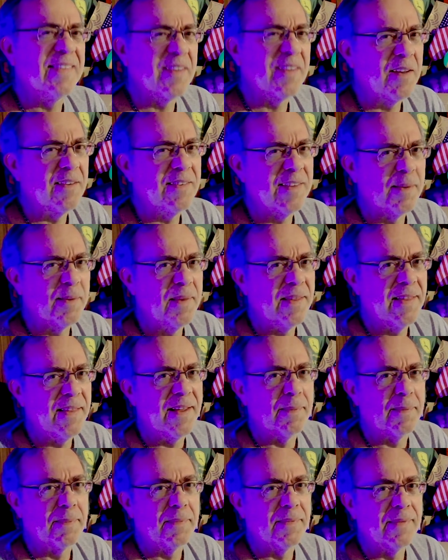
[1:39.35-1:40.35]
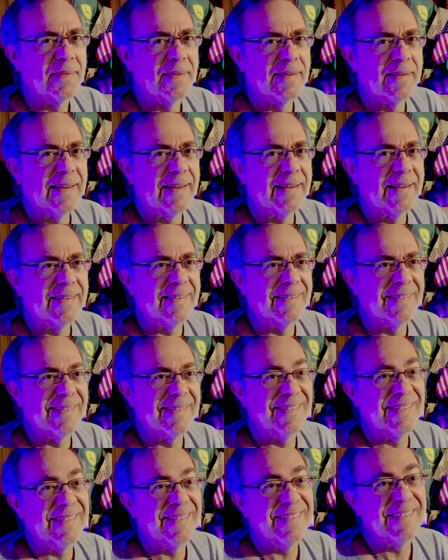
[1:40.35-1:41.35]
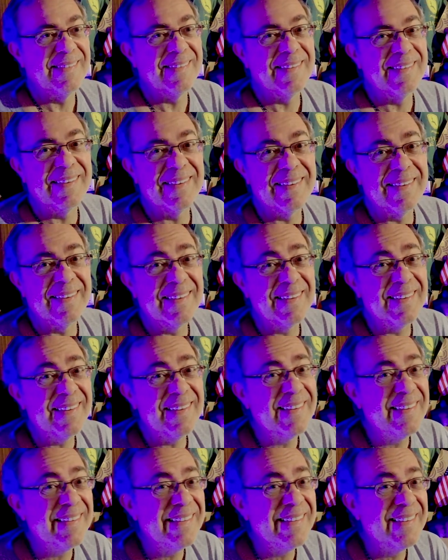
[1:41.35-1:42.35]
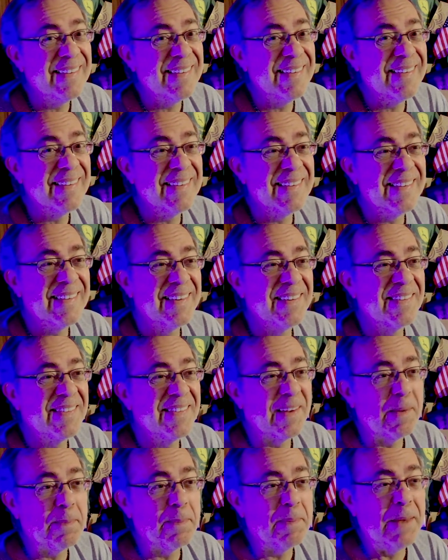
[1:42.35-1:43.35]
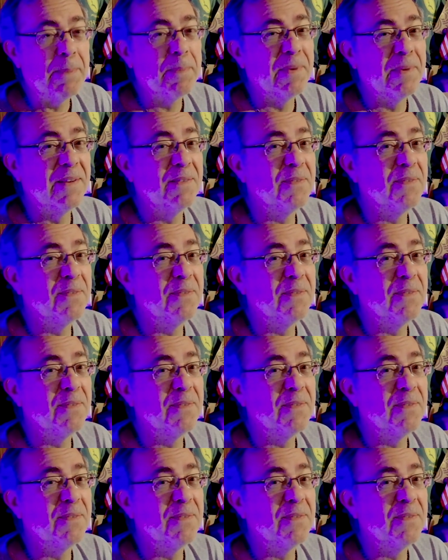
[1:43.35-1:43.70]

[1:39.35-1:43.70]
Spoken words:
saw some of them, and it's like people